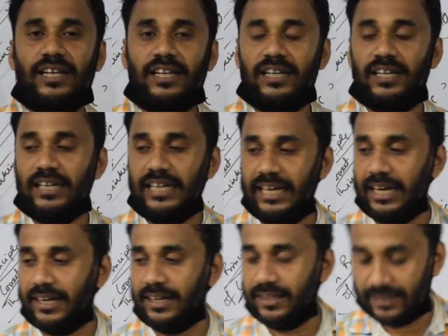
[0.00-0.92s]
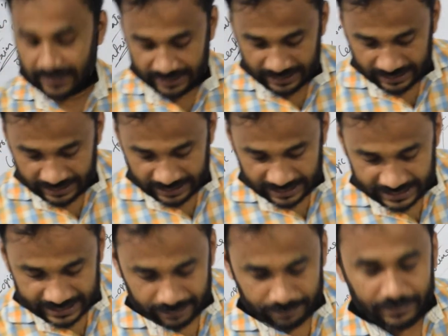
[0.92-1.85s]
Here,
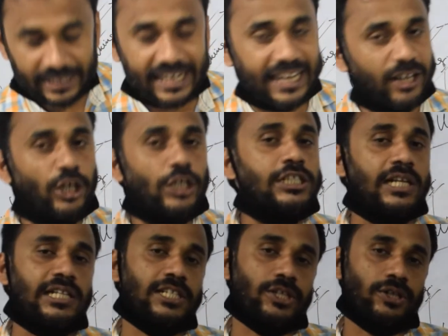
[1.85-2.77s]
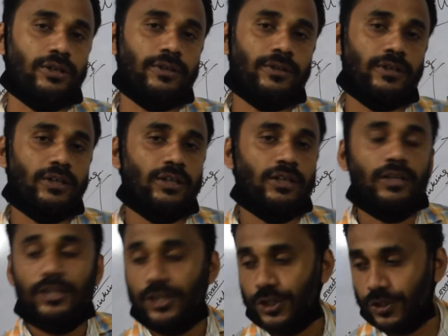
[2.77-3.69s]
some errors also.
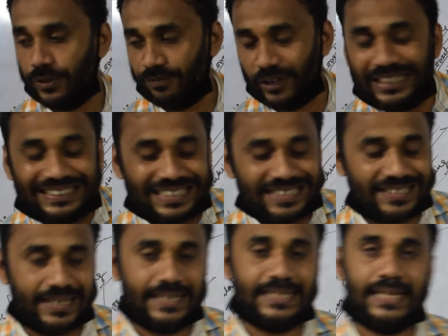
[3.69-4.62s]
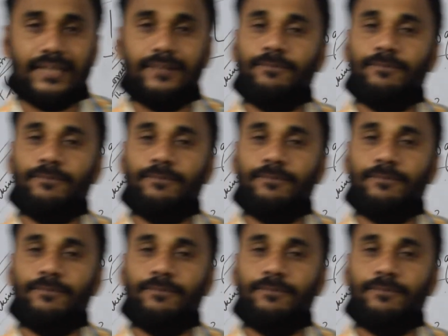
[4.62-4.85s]
So for this reason,